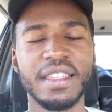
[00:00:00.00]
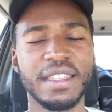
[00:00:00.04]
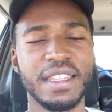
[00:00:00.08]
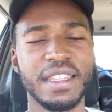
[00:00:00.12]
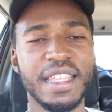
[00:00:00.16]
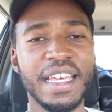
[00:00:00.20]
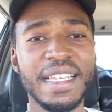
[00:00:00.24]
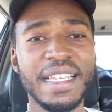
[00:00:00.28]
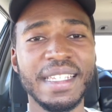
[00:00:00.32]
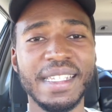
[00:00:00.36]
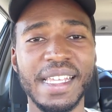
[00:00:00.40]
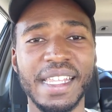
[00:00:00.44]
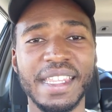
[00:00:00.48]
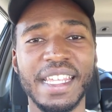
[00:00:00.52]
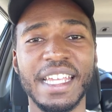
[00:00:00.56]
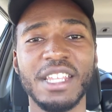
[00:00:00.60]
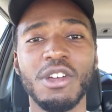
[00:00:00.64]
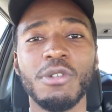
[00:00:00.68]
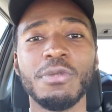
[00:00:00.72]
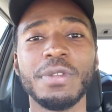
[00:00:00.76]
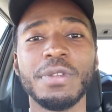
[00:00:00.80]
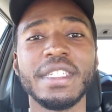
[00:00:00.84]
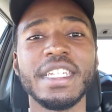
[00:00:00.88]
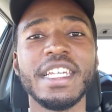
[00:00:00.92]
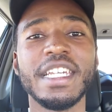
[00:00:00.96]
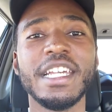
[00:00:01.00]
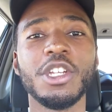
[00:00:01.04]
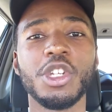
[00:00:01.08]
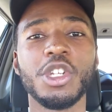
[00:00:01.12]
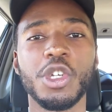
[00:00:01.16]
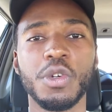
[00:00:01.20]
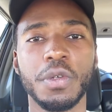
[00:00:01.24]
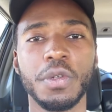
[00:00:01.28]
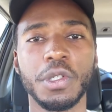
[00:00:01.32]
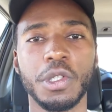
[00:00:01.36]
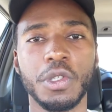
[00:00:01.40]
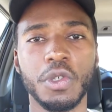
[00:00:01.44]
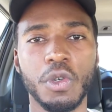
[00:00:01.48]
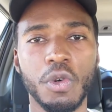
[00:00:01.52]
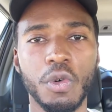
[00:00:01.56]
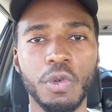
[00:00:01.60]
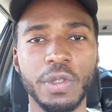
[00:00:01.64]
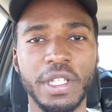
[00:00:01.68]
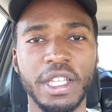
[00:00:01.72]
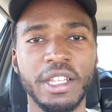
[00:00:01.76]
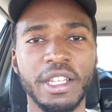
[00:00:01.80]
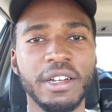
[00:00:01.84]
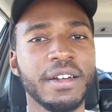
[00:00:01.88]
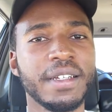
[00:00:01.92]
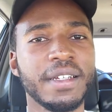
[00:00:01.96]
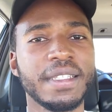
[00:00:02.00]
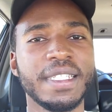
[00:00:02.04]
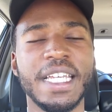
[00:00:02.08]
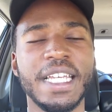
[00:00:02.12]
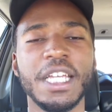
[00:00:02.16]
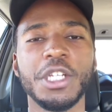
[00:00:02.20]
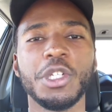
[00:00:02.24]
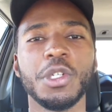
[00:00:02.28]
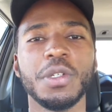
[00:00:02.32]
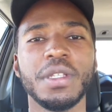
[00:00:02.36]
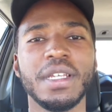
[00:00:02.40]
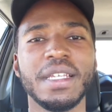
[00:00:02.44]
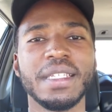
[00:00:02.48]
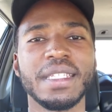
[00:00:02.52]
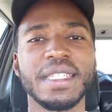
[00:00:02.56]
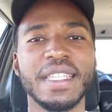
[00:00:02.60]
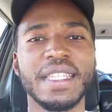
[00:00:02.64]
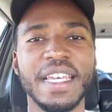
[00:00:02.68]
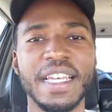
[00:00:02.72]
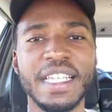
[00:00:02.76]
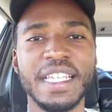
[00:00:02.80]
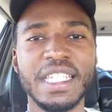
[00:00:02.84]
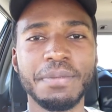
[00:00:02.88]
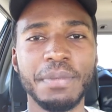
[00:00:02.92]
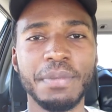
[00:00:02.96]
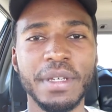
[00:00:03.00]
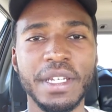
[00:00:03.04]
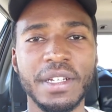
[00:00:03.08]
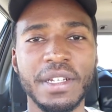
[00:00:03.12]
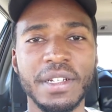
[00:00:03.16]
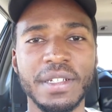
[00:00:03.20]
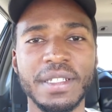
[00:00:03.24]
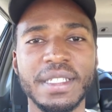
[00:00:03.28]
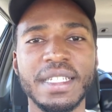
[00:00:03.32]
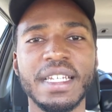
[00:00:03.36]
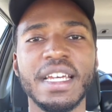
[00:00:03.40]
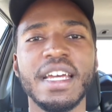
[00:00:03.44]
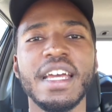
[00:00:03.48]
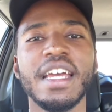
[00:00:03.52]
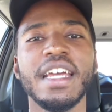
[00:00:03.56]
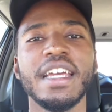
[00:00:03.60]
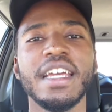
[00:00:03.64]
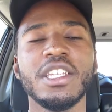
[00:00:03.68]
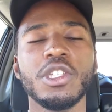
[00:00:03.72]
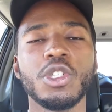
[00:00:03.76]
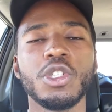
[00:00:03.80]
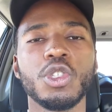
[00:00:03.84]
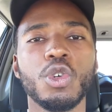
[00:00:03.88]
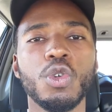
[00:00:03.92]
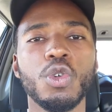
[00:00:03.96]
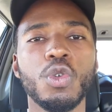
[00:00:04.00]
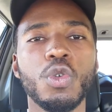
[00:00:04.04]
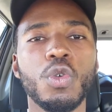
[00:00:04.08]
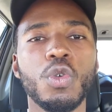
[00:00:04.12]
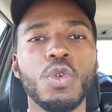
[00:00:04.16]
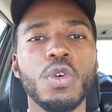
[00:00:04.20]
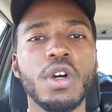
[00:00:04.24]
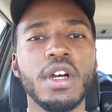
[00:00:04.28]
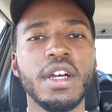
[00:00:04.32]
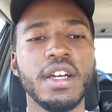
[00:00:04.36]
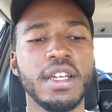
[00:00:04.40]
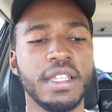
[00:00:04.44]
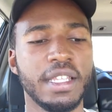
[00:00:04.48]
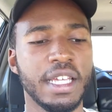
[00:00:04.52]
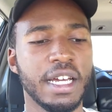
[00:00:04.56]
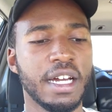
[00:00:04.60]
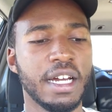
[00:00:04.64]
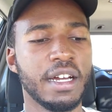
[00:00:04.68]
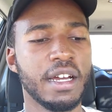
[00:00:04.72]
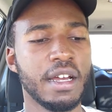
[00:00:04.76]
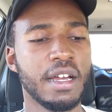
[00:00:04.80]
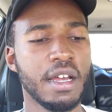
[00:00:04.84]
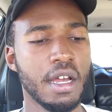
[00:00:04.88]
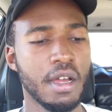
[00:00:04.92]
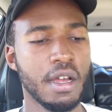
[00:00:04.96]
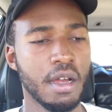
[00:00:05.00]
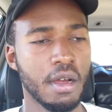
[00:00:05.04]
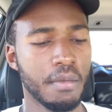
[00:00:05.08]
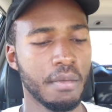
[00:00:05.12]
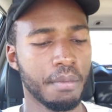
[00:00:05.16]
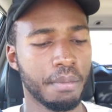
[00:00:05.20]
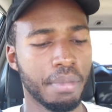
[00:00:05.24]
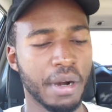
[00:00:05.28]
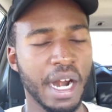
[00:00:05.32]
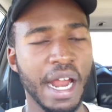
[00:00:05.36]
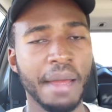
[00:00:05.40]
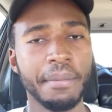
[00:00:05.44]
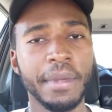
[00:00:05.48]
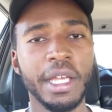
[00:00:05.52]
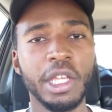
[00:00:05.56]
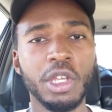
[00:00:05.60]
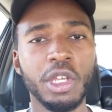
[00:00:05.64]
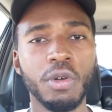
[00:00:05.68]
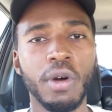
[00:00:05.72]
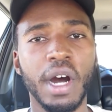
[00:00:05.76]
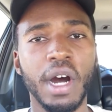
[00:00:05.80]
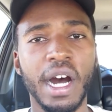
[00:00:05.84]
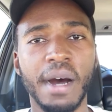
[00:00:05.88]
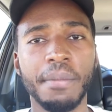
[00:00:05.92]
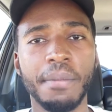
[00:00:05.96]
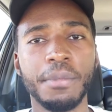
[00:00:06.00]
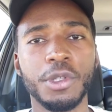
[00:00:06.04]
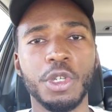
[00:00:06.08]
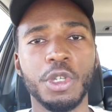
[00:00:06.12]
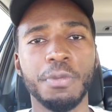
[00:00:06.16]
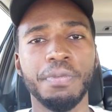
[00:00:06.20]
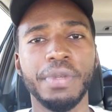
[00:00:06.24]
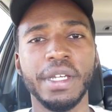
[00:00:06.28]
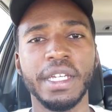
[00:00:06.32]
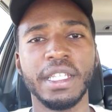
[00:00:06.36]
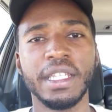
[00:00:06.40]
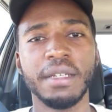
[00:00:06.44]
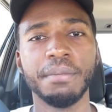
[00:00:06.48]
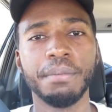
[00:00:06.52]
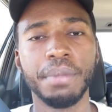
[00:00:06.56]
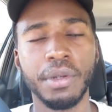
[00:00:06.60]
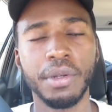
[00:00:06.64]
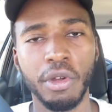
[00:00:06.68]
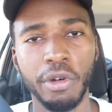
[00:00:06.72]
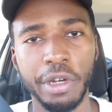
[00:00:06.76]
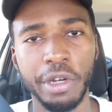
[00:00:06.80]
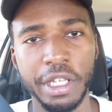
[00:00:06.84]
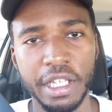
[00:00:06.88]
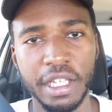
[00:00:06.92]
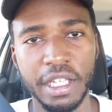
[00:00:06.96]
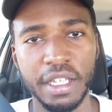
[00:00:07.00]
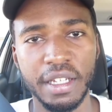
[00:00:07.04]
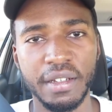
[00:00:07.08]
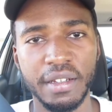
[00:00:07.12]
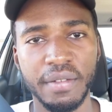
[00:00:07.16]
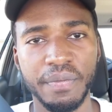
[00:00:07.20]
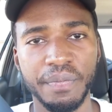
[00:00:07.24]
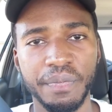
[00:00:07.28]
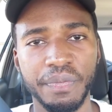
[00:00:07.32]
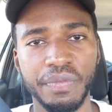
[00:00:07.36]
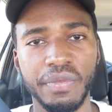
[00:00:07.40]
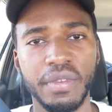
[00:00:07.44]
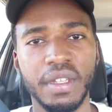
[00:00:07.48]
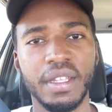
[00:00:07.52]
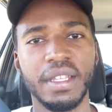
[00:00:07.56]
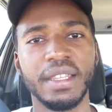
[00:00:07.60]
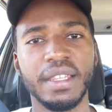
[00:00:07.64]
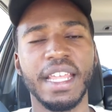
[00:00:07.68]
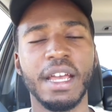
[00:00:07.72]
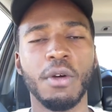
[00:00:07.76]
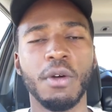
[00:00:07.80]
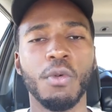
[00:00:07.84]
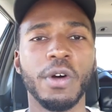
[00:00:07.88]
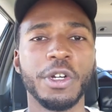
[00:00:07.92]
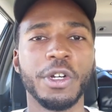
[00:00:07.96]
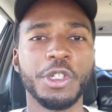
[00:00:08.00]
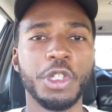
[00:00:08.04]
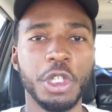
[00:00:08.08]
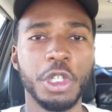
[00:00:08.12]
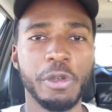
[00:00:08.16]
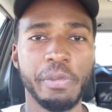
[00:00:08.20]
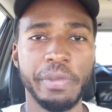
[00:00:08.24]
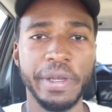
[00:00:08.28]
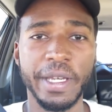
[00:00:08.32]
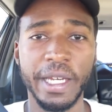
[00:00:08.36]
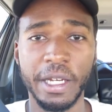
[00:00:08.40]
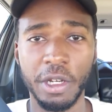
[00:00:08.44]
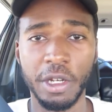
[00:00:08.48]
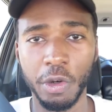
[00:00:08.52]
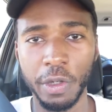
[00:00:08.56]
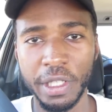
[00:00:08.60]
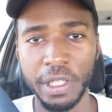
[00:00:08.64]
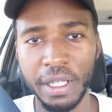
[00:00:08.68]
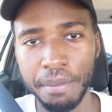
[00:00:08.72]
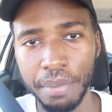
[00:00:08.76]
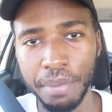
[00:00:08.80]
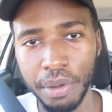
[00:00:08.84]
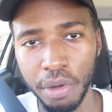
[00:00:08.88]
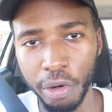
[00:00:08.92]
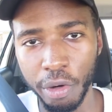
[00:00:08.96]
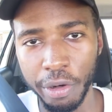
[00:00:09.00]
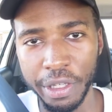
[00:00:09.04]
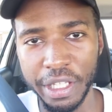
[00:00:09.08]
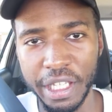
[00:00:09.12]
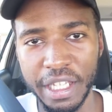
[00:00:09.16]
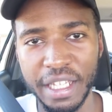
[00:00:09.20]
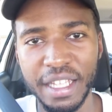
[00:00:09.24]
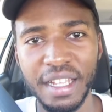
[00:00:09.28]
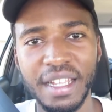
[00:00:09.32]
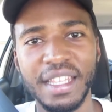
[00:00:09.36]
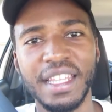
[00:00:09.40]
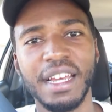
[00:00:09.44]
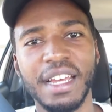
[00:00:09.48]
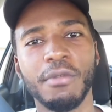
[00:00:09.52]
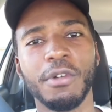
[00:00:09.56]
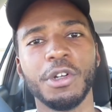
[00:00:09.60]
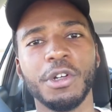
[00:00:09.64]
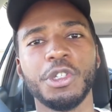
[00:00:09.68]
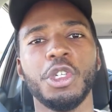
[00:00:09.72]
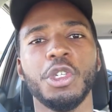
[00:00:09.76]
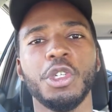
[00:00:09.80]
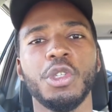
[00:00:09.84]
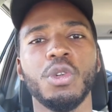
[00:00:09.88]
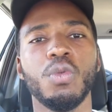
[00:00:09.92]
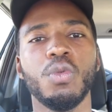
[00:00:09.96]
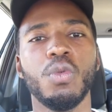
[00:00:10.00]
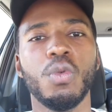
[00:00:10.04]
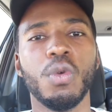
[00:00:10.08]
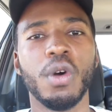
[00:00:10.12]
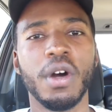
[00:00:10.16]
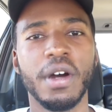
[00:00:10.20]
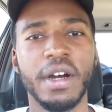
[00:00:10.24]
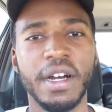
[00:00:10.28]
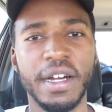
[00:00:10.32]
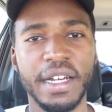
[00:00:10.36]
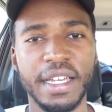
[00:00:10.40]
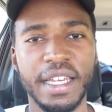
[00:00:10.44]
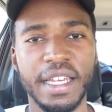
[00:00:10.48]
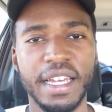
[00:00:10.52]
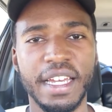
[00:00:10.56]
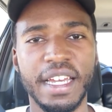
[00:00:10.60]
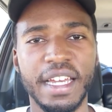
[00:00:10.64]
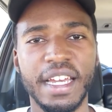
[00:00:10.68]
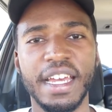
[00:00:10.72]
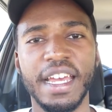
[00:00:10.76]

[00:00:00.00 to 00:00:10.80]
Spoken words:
Things that they don't teach you in school. They're not going to teach you these things because in school, they're priming you up to be an employee. They want you to be a good employee. They want you to work